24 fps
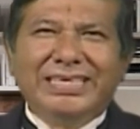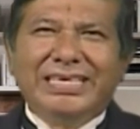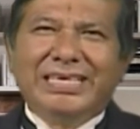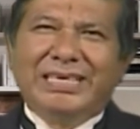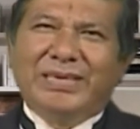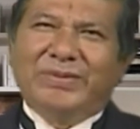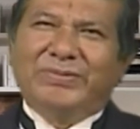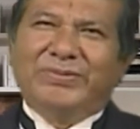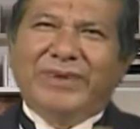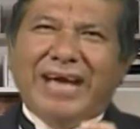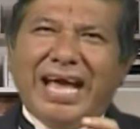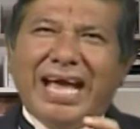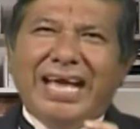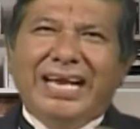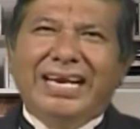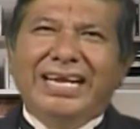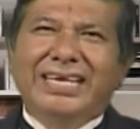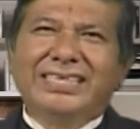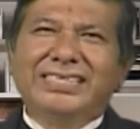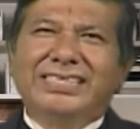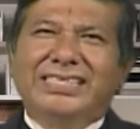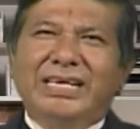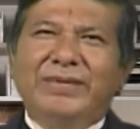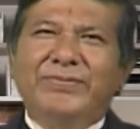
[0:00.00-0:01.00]

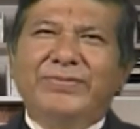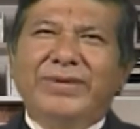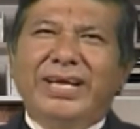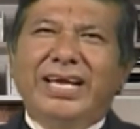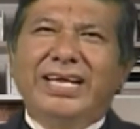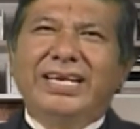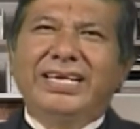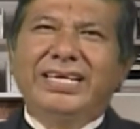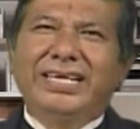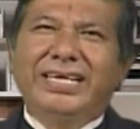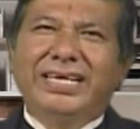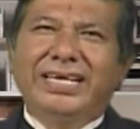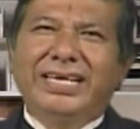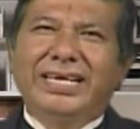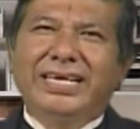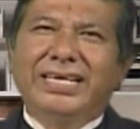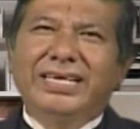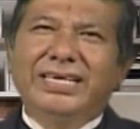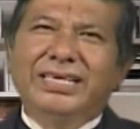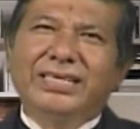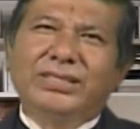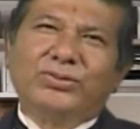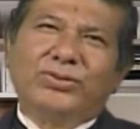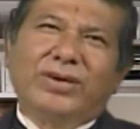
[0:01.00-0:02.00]
violence, if any,
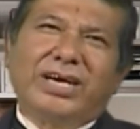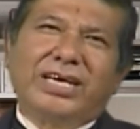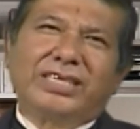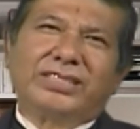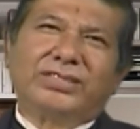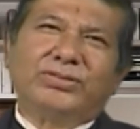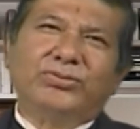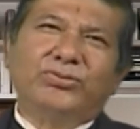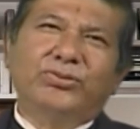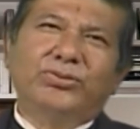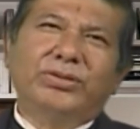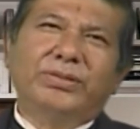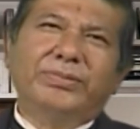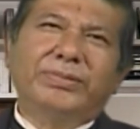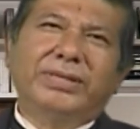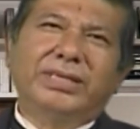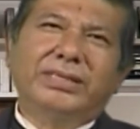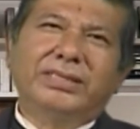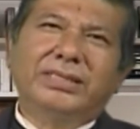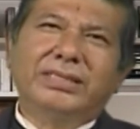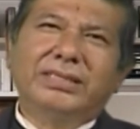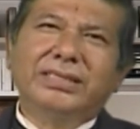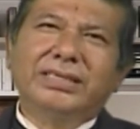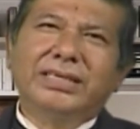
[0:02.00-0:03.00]
towards the
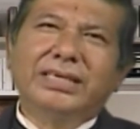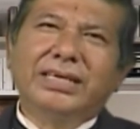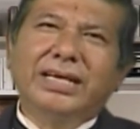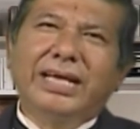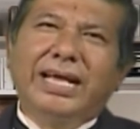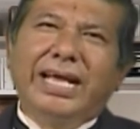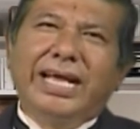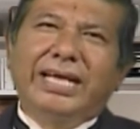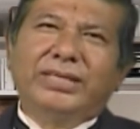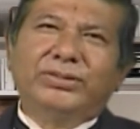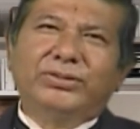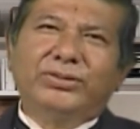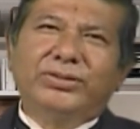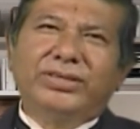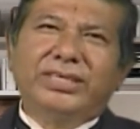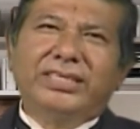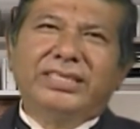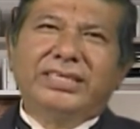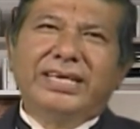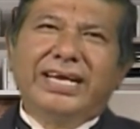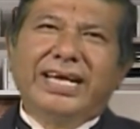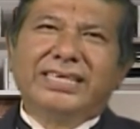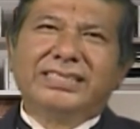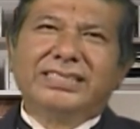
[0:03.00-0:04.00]
women and to
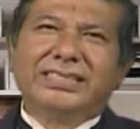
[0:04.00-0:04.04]
redress